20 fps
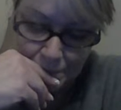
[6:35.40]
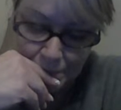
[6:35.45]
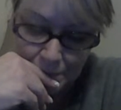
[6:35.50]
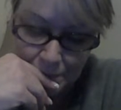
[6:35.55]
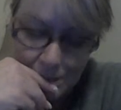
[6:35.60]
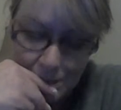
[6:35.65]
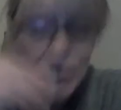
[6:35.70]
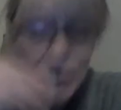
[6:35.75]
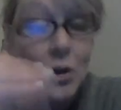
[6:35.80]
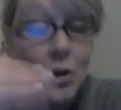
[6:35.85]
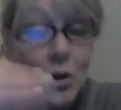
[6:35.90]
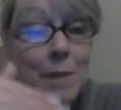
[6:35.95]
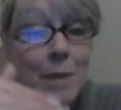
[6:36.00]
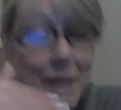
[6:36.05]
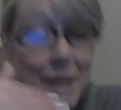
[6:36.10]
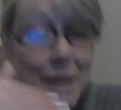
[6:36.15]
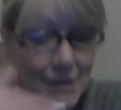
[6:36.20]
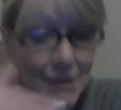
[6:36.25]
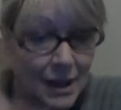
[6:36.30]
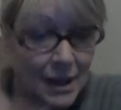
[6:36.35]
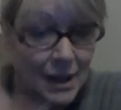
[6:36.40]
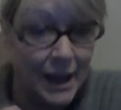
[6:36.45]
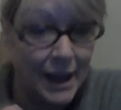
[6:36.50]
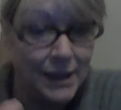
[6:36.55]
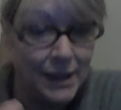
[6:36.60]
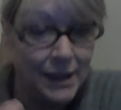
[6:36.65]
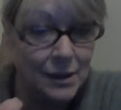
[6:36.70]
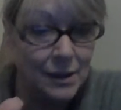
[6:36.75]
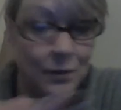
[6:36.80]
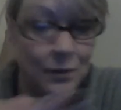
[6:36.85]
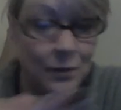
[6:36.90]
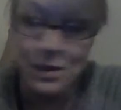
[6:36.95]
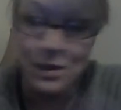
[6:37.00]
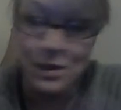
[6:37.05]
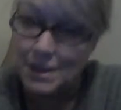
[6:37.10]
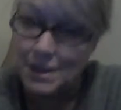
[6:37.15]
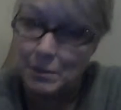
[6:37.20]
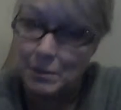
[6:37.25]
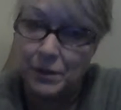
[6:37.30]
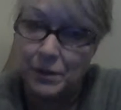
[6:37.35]
there's going to be a delay for
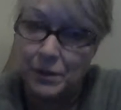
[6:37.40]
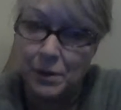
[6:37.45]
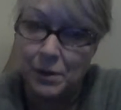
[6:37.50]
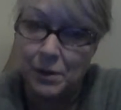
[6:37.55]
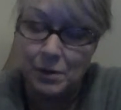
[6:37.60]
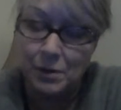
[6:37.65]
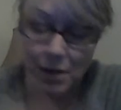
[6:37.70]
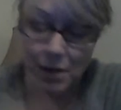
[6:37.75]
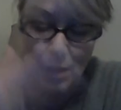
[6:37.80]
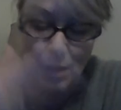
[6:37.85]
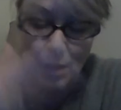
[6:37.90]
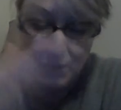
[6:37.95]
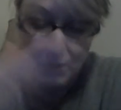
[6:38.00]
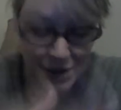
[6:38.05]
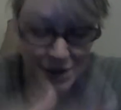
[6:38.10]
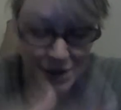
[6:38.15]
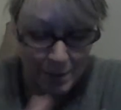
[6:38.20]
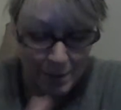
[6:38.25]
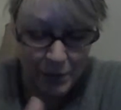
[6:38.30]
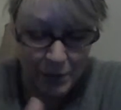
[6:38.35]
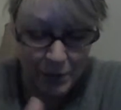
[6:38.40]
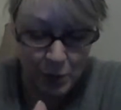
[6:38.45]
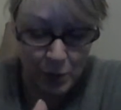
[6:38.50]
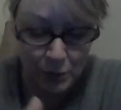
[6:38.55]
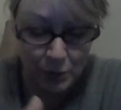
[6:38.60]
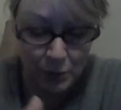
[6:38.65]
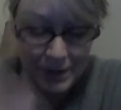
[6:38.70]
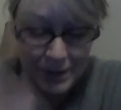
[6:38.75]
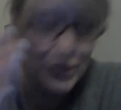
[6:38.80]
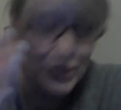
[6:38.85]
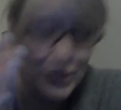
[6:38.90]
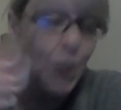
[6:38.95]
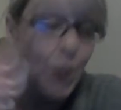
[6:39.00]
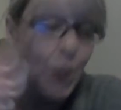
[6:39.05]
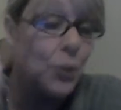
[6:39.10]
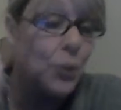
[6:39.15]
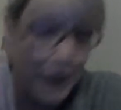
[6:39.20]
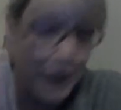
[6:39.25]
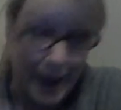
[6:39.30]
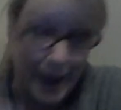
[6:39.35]
some of you. For some of you, things aren't
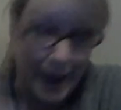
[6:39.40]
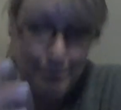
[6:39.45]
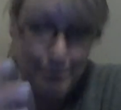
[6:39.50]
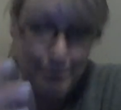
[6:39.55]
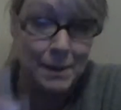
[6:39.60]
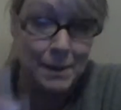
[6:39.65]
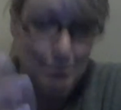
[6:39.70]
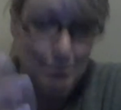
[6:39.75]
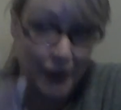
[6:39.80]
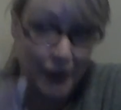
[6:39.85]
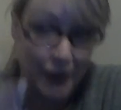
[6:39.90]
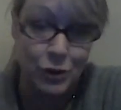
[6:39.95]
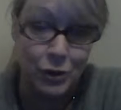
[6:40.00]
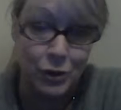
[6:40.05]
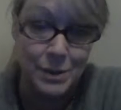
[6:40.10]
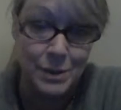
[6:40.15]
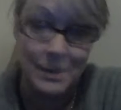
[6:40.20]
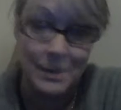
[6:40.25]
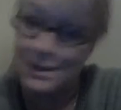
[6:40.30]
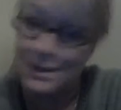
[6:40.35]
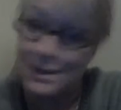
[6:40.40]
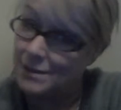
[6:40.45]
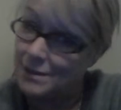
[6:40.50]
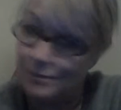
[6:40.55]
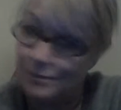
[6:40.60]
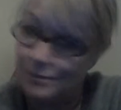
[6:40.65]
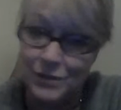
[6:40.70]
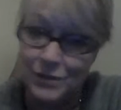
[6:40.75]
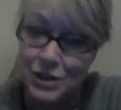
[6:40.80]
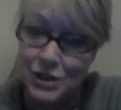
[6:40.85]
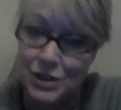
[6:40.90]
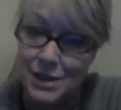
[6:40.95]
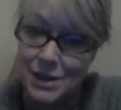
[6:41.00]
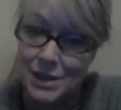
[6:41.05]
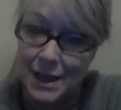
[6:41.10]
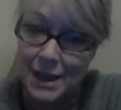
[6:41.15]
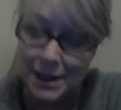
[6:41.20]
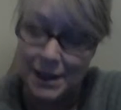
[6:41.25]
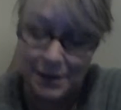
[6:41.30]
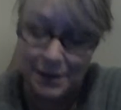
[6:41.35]
going to happen by Christmas. Just
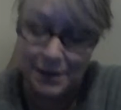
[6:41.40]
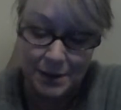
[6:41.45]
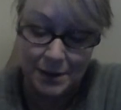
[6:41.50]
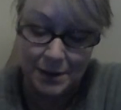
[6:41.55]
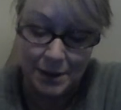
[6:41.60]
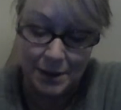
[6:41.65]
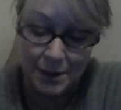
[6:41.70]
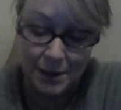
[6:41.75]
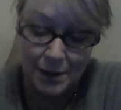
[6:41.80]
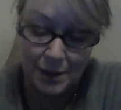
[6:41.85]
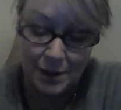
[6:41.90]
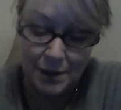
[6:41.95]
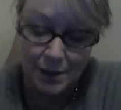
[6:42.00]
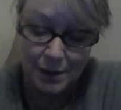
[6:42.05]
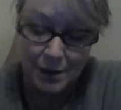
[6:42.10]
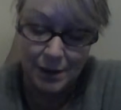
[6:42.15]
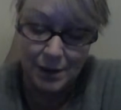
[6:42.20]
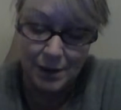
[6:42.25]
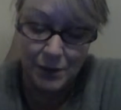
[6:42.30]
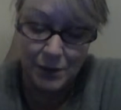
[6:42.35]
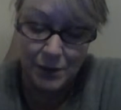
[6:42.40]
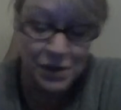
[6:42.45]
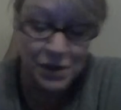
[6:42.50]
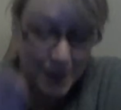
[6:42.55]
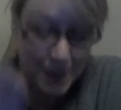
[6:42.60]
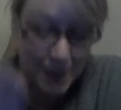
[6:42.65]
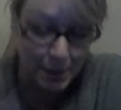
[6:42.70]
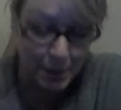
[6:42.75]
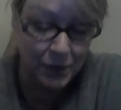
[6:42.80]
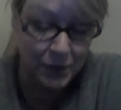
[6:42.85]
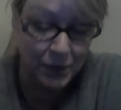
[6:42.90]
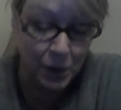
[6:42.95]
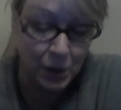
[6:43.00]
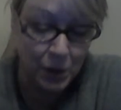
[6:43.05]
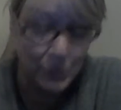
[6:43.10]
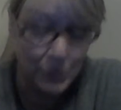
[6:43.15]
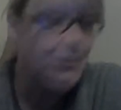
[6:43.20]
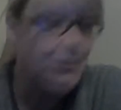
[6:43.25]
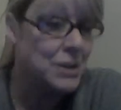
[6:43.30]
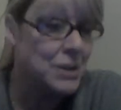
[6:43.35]
saying. For some of you,
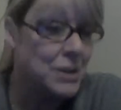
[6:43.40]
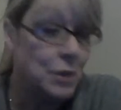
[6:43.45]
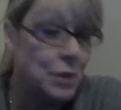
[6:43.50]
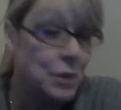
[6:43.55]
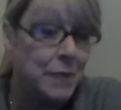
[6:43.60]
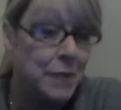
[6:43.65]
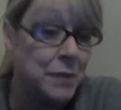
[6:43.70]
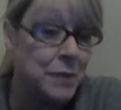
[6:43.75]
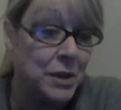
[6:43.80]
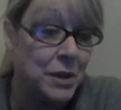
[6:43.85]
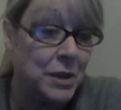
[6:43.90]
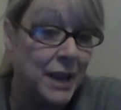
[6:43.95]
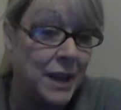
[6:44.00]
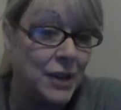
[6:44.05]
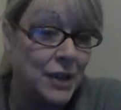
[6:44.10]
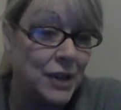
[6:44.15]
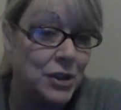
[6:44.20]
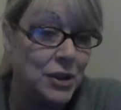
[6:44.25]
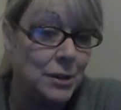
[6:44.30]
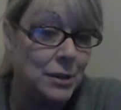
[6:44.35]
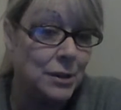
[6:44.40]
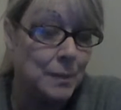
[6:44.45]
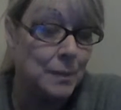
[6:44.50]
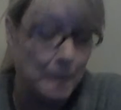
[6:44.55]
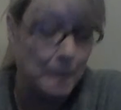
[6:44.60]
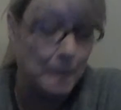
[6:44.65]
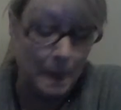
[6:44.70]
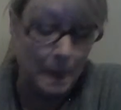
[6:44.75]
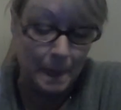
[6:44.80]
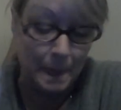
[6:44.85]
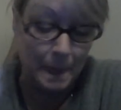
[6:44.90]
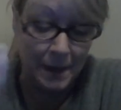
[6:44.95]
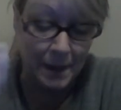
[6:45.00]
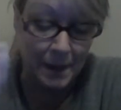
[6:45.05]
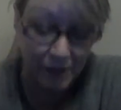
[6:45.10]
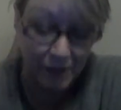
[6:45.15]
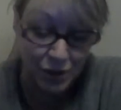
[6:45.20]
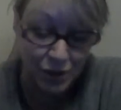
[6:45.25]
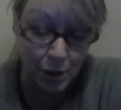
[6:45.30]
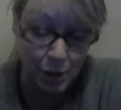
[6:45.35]
there is going to be communication. There
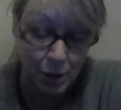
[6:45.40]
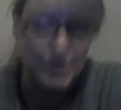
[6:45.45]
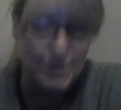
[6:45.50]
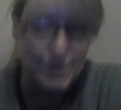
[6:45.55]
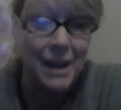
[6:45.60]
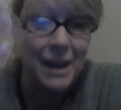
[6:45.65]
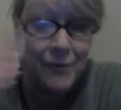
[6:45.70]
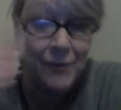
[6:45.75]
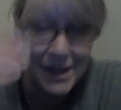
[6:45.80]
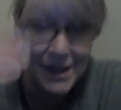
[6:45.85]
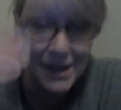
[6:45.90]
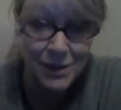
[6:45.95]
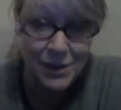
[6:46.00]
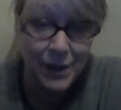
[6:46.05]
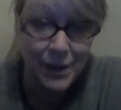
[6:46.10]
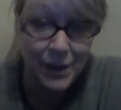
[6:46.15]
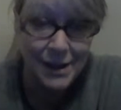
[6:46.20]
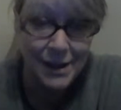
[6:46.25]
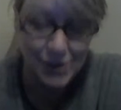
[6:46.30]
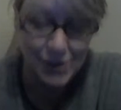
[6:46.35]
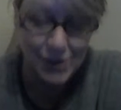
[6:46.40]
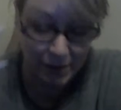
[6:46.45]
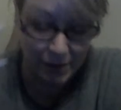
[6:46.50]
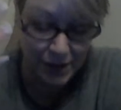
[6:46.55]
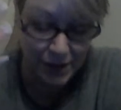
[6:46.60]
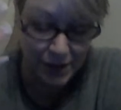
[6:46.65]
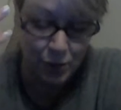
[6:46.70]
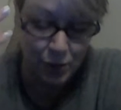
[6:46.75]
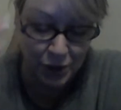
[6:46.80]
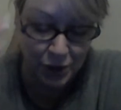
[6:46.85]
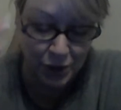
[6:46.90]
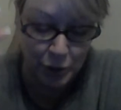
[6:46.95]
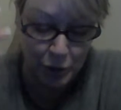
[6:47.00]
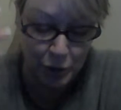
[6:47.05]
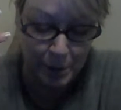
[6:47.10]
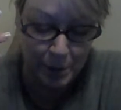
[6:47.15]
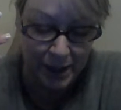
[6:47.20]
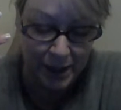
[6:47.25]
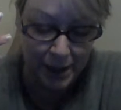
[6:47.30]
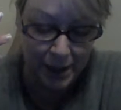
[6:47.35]
is going to be a face-to-face. There is going to
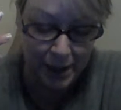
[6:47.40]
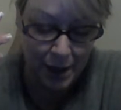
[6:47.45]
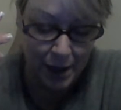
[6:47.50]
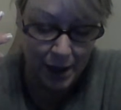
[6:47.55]
be